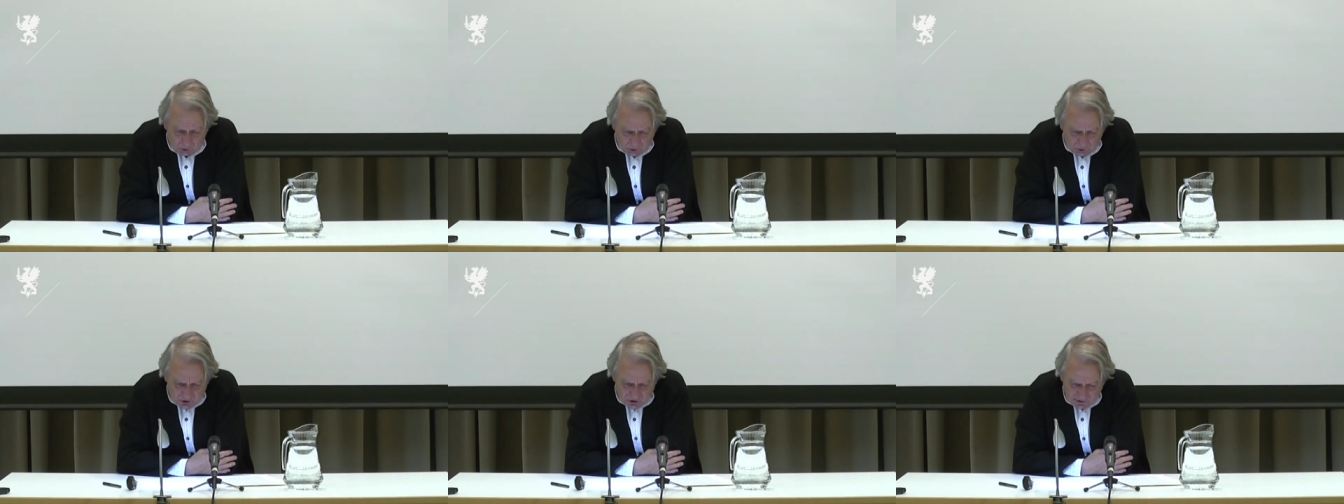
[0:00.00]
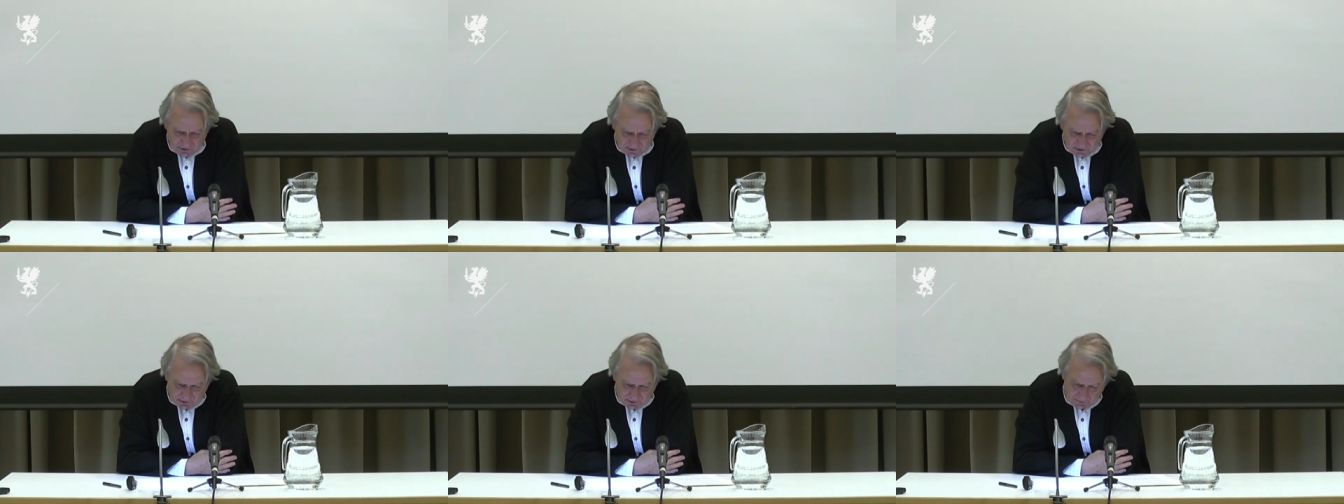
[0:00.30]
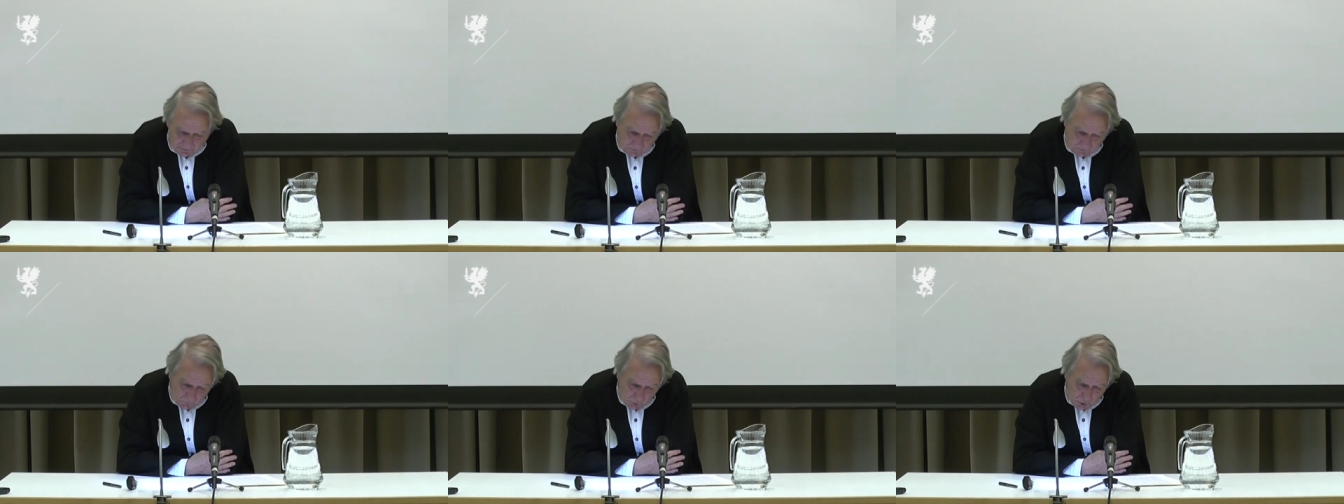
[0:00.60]

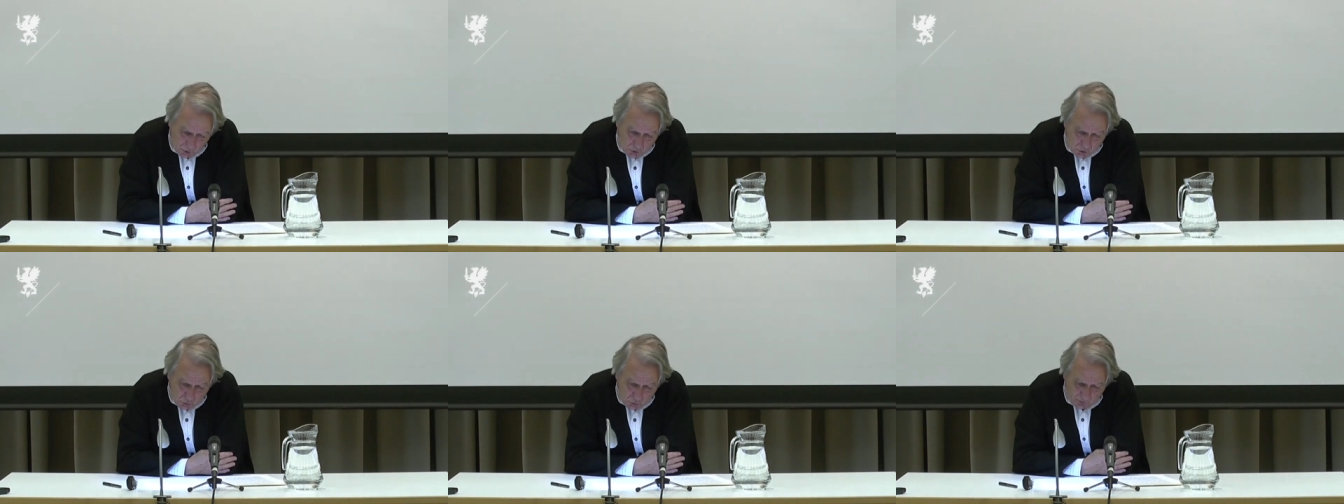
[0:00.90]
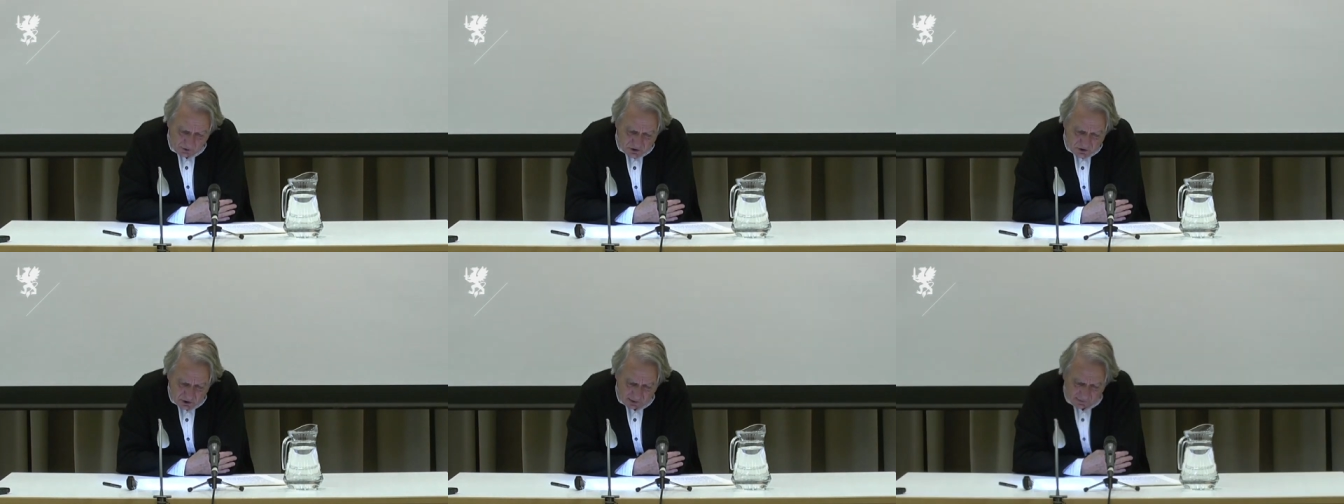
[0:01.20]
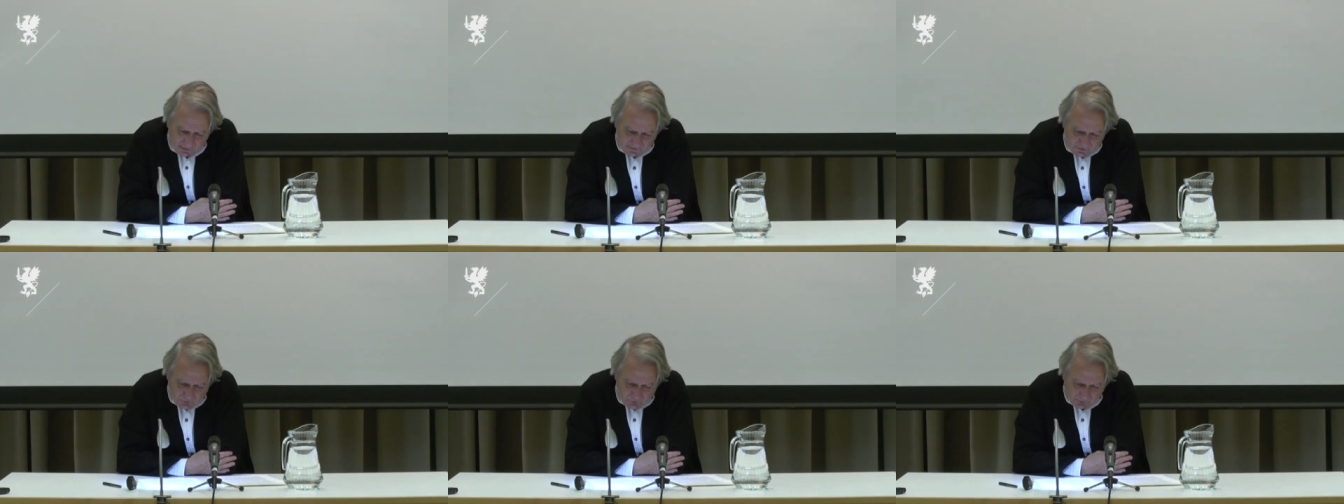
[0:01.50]
logic, which
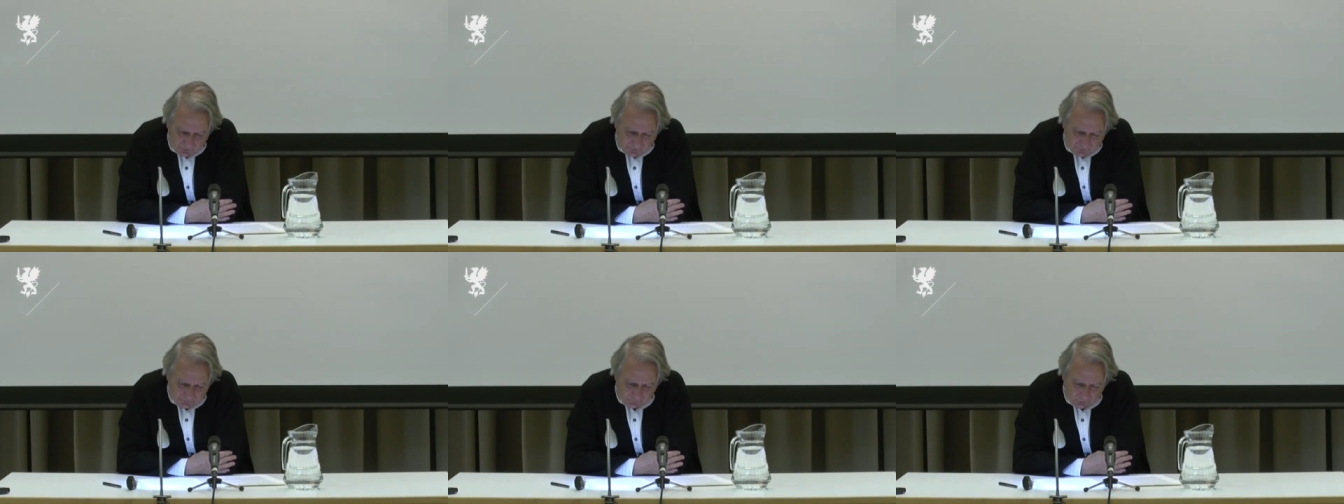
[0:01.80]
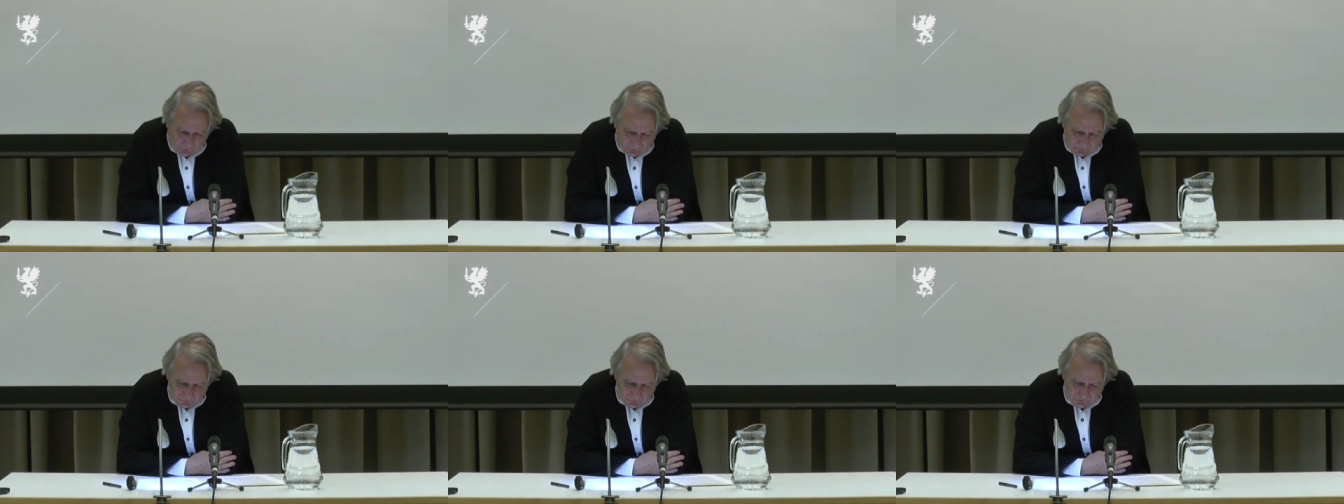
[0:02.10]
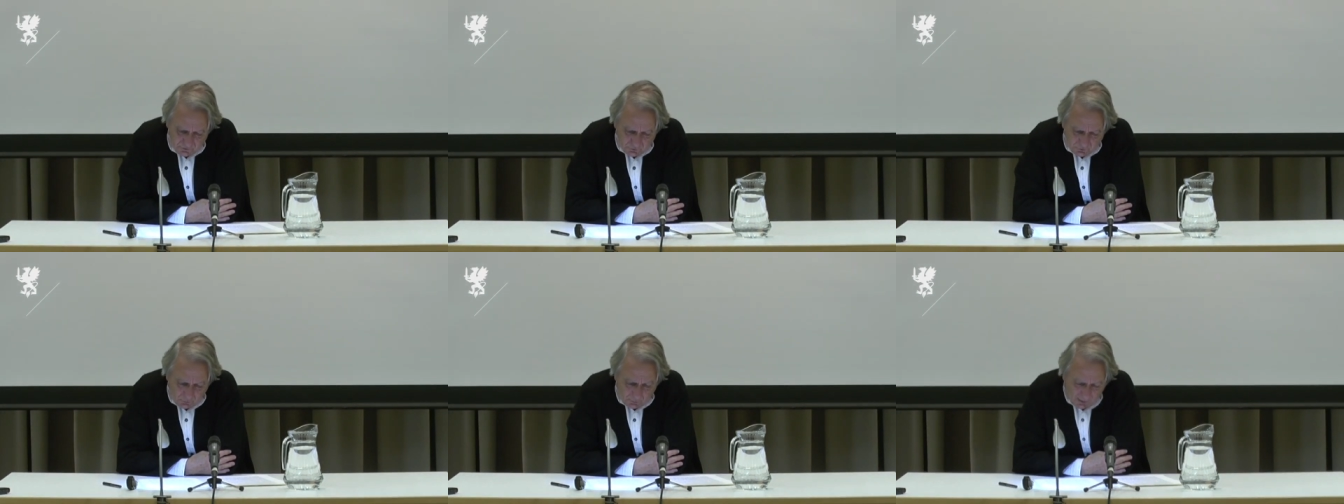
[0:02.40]
has transformed the